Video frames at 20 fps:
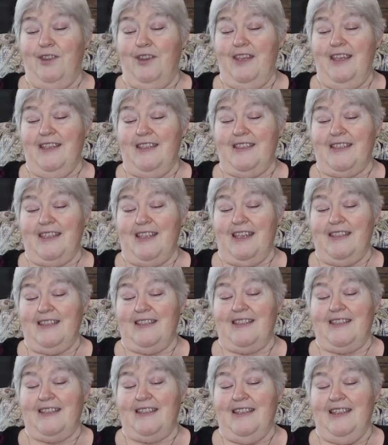the
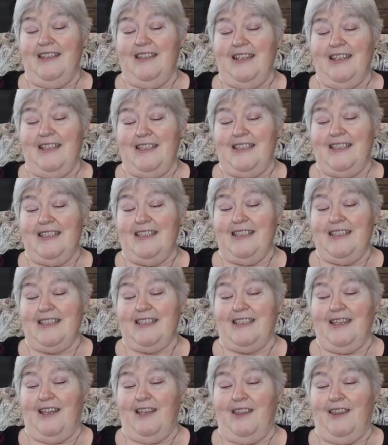assist,
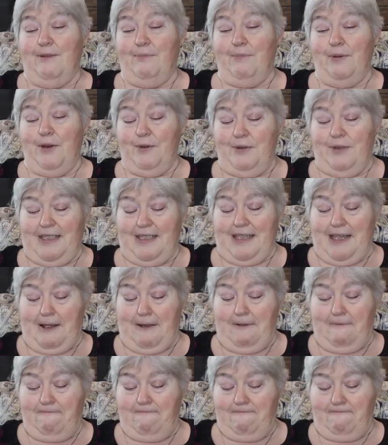assist the post
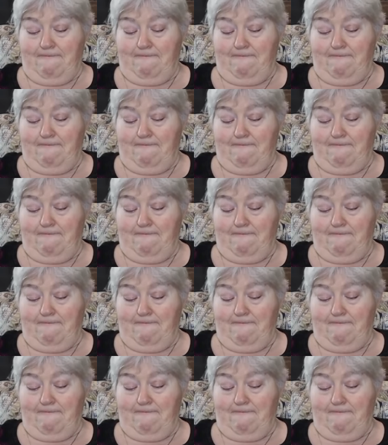said.